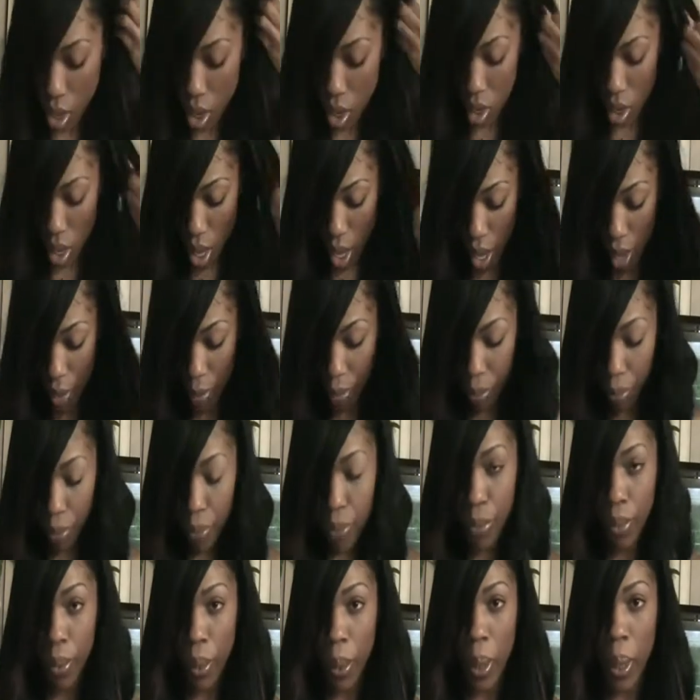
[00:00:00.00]
Okay.
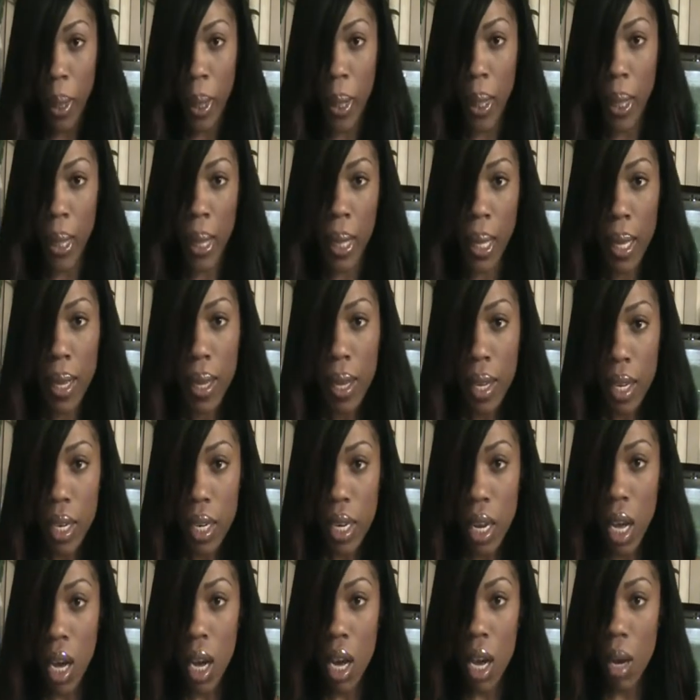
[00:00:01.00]

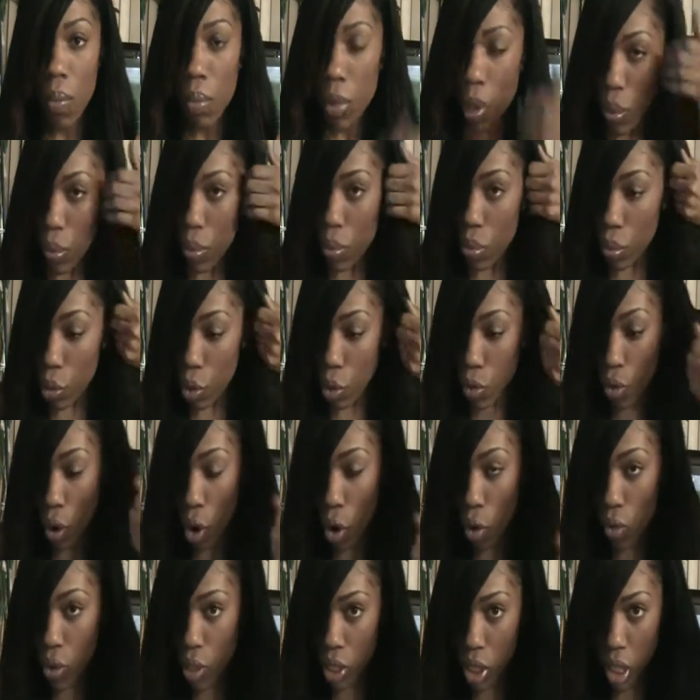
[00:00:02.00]
Now I'm going to move
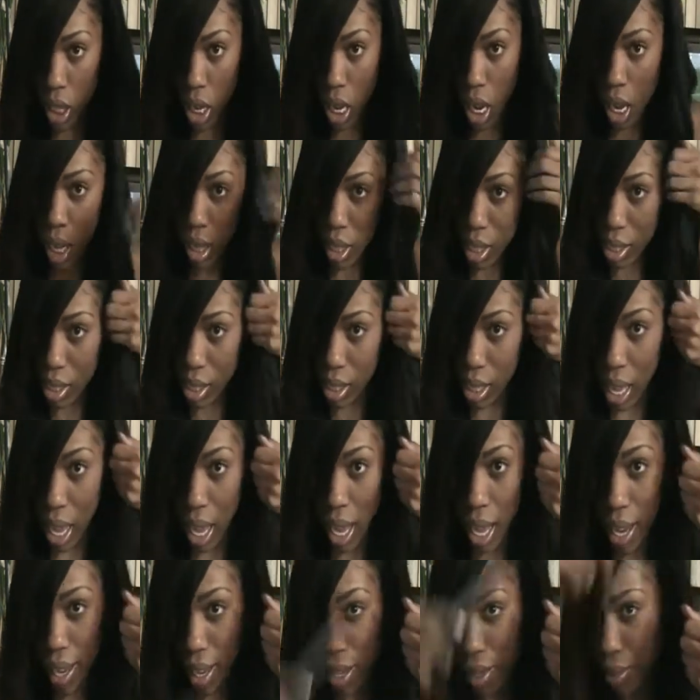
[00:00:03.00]
over to the other
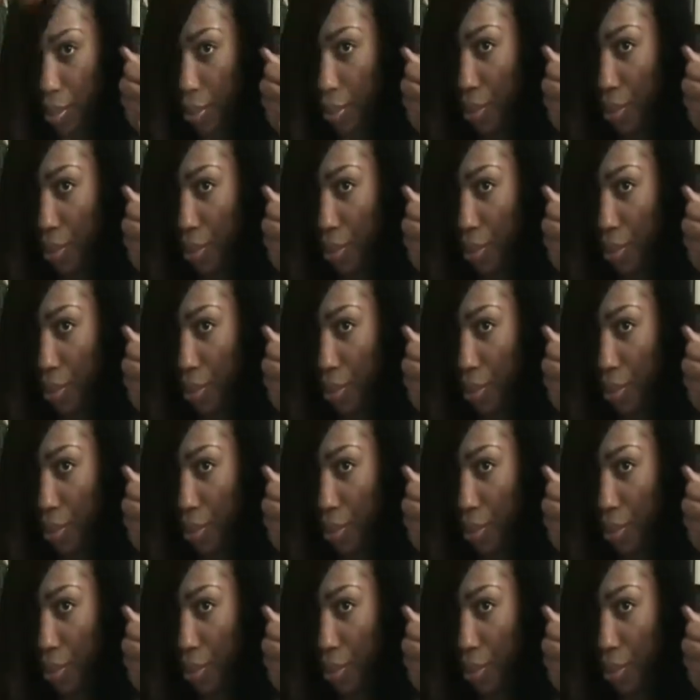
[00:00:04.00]
side.